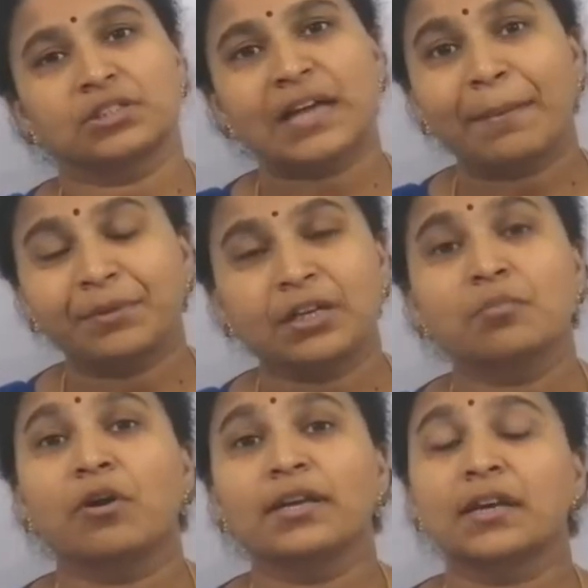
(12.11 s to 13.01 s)
chapter
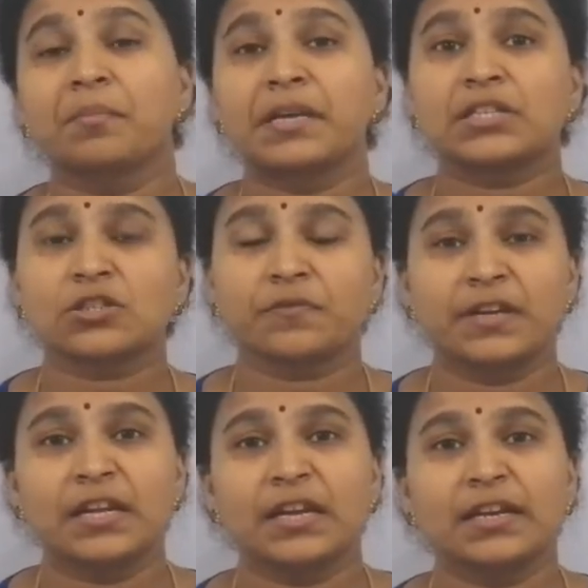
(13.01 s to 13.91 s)
molecular basis of
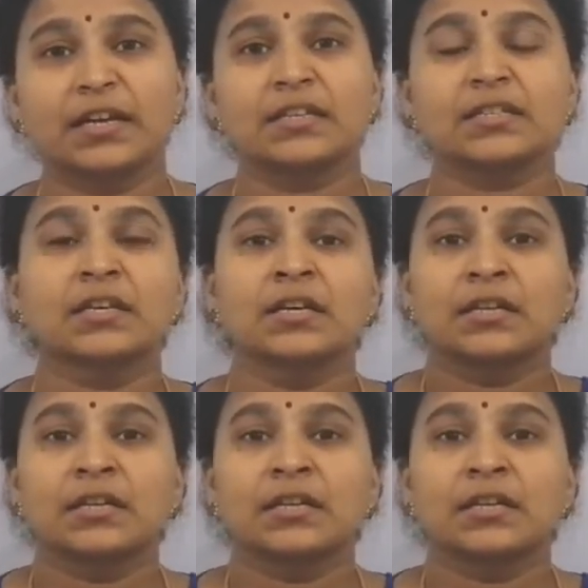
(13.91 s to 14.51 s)
inheritance,